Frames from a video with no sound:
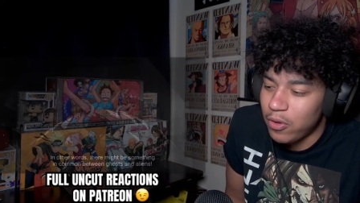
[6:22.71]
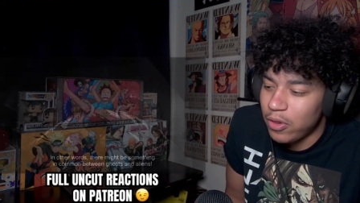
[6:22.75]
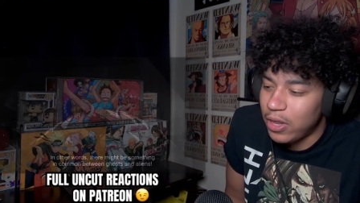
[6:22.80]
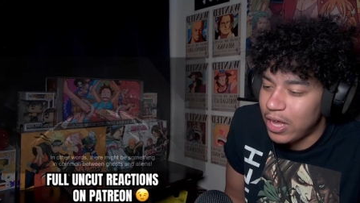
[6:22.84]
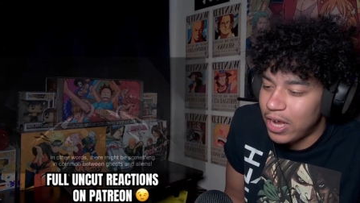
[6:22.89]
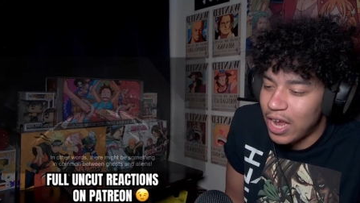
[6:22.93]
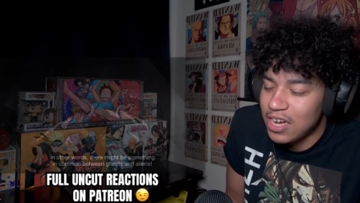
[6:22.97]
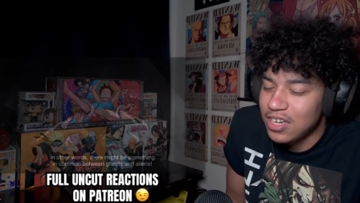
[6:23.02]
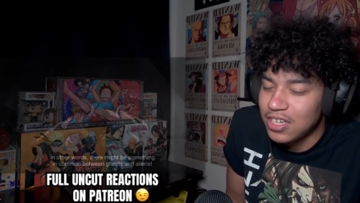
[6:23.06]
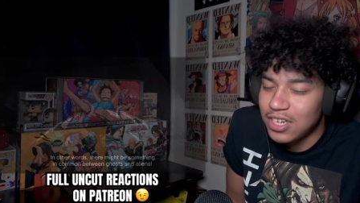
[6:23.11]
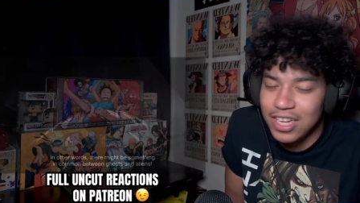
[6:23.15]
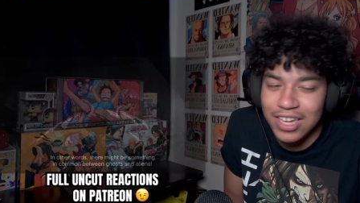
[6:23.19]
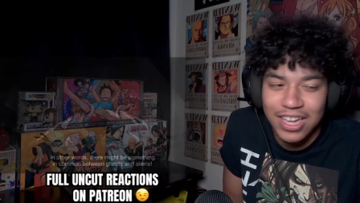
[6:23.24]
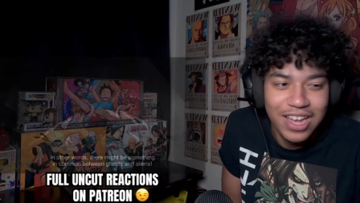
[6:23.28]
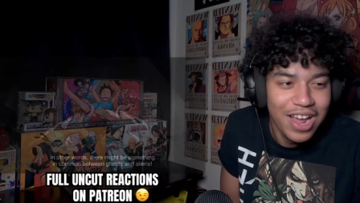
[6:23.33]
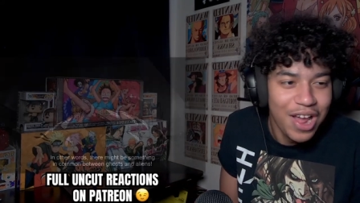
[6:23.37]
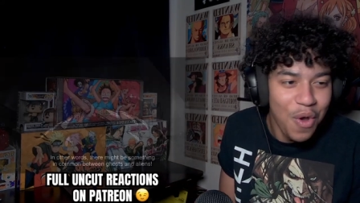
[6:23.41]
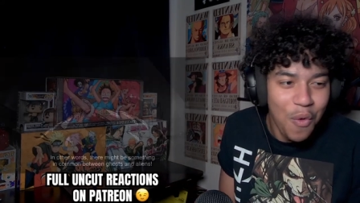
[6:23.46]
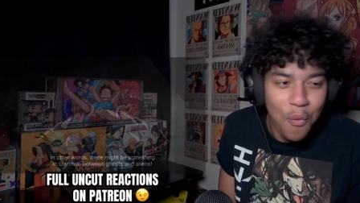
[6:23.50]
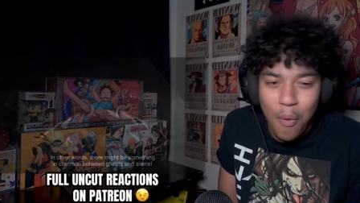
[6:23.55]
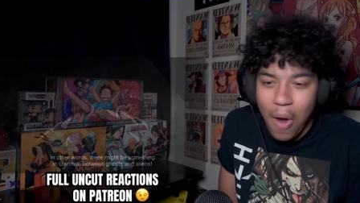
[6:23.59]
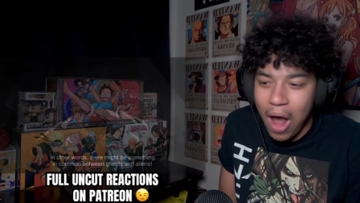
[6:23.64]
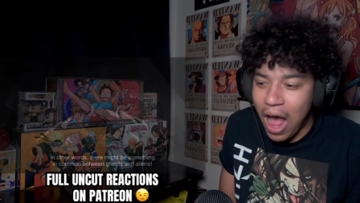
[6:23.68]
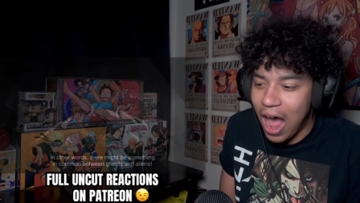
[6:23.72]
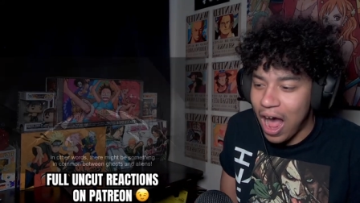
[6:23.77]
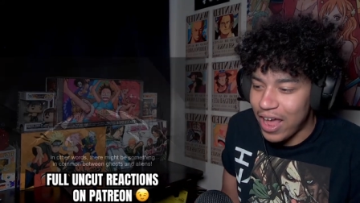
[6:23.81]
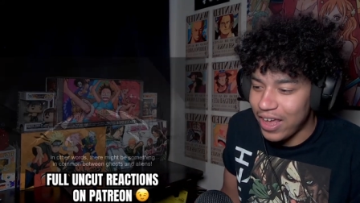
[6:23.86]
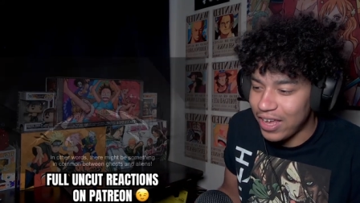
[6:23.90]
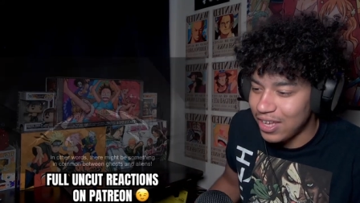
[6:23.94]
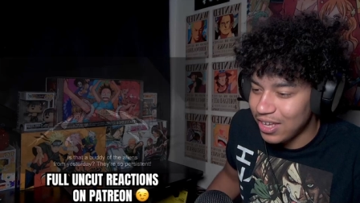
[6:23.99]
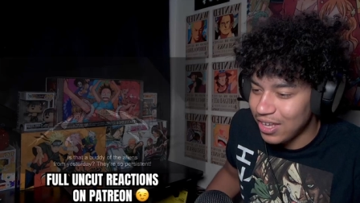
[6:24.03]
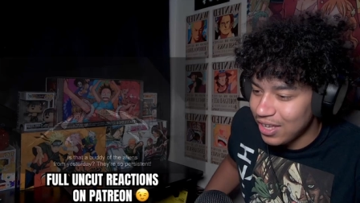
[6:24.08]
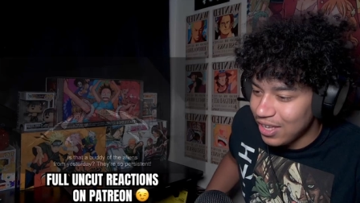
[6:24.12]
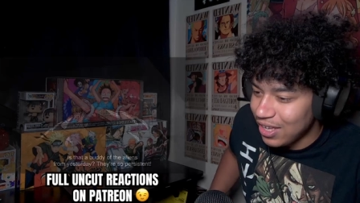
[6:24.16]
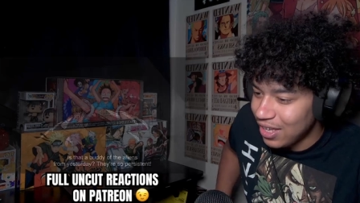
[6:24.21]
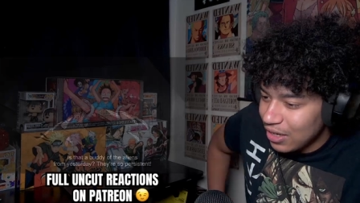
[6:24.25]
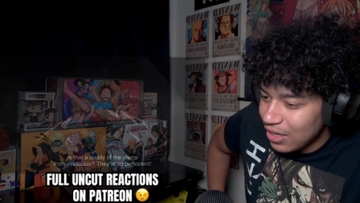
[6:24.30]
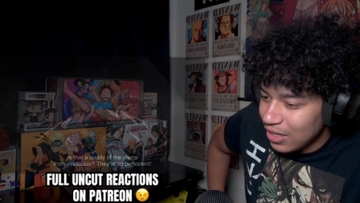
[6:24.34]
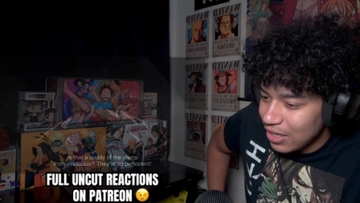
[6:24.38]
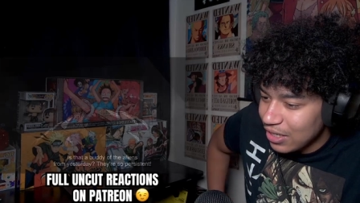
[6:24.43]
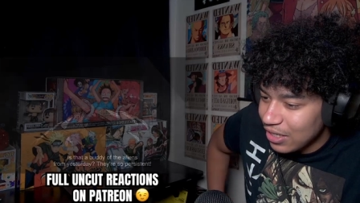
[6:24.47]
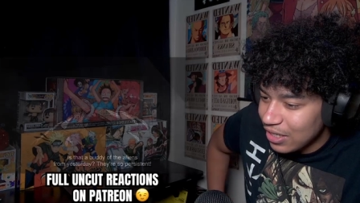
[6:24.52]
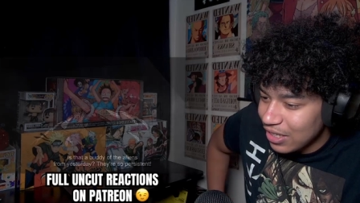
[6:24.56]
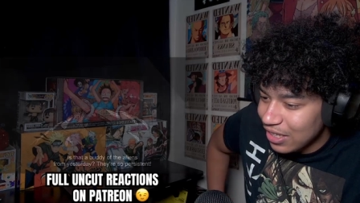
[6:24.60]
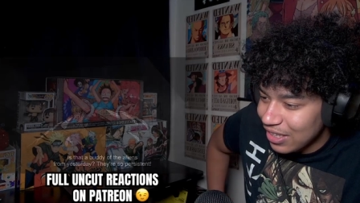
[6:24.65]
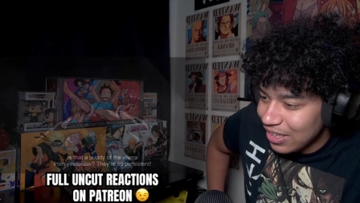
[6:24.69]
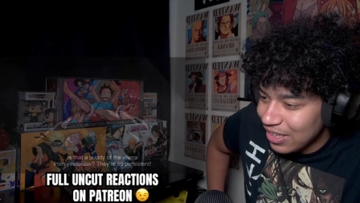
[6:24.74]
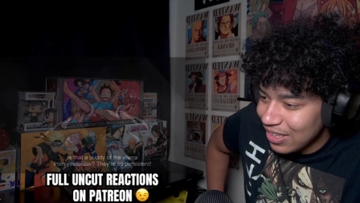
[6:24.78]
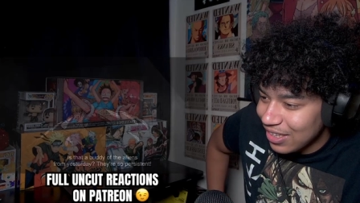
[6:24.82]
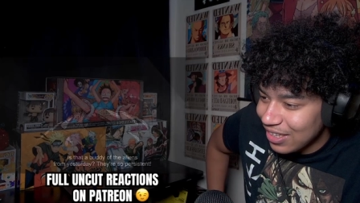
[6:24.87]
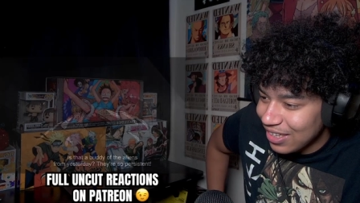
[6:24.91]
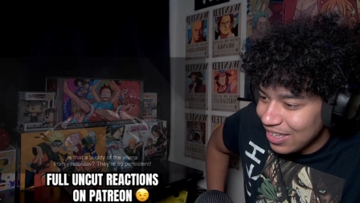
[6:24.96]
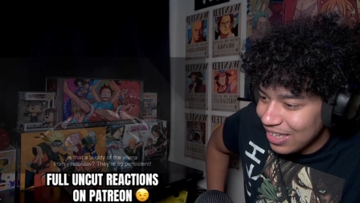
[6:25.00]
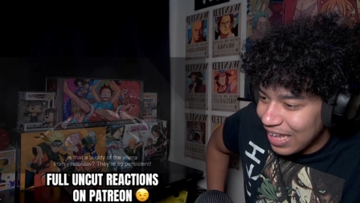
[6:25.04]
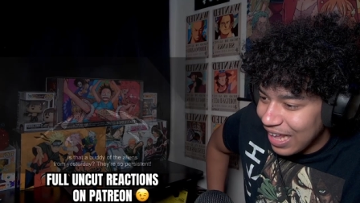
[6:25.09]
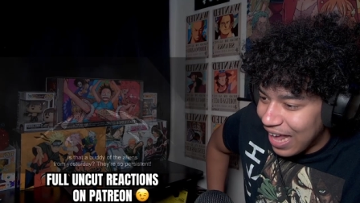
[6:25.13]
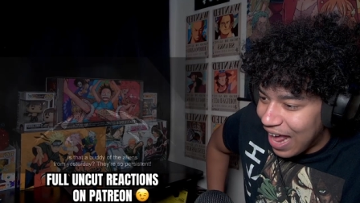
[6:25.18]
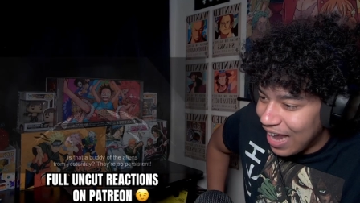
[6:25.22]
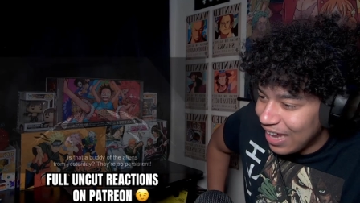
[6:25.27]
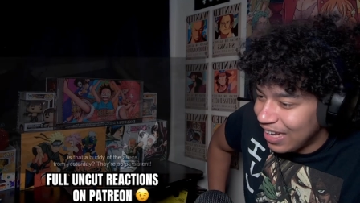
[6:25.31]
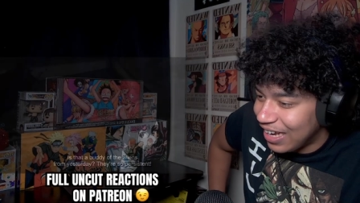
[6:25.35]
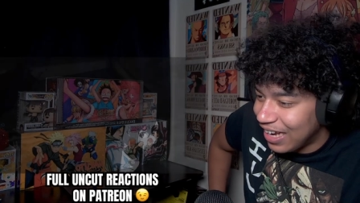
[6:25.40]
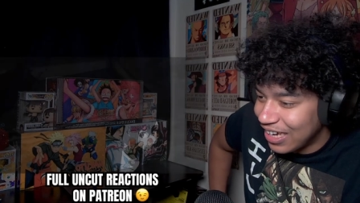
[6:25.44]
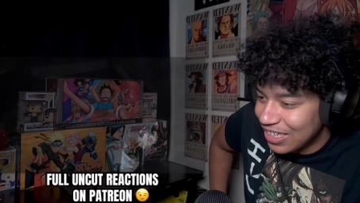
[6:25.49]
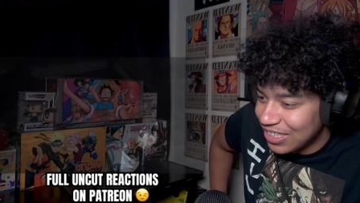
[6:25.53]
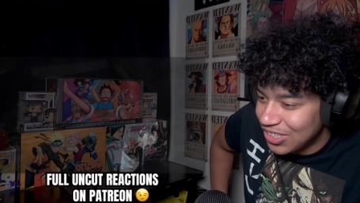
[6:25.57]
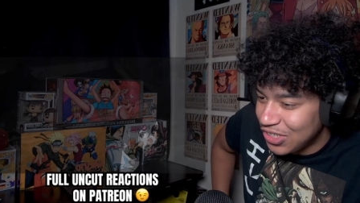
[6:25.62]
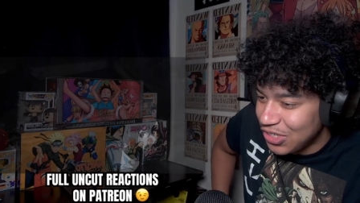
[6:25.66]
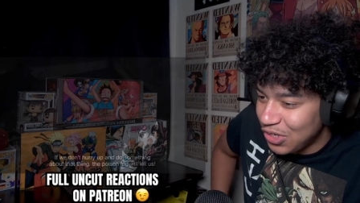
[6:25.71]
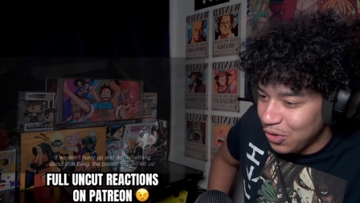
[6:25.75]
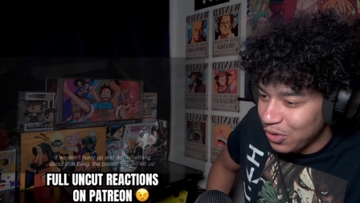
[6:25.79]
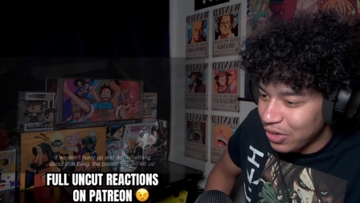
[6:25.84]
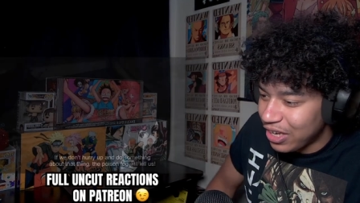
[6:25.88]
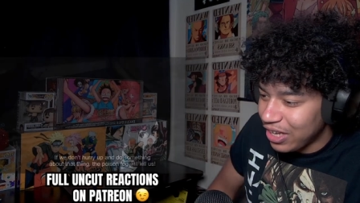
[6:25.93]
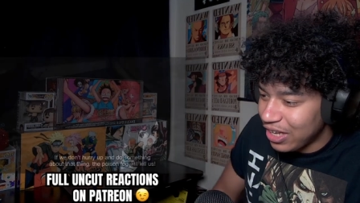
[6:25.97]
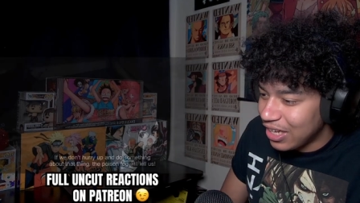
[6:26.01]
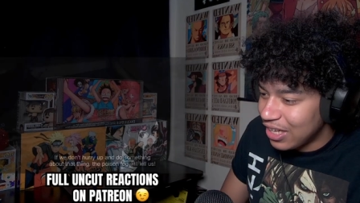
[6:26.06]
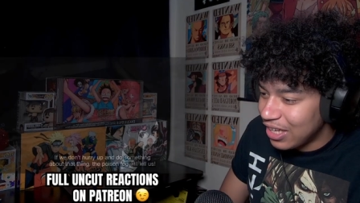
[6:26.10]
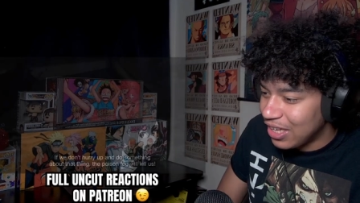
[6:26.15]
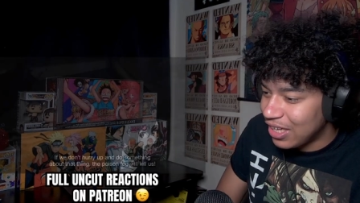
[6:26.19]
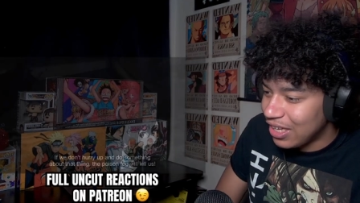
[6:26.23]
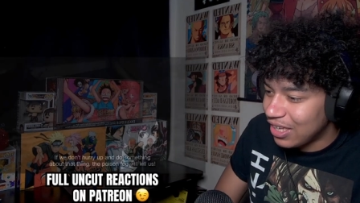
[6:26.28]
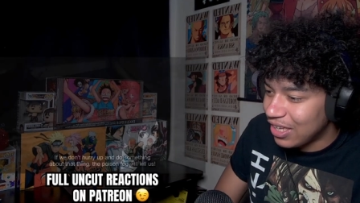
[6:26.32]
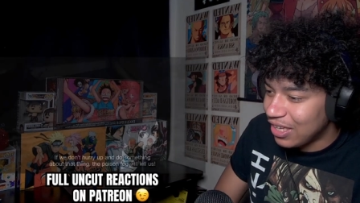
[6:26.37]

Like, why? I just don't get it.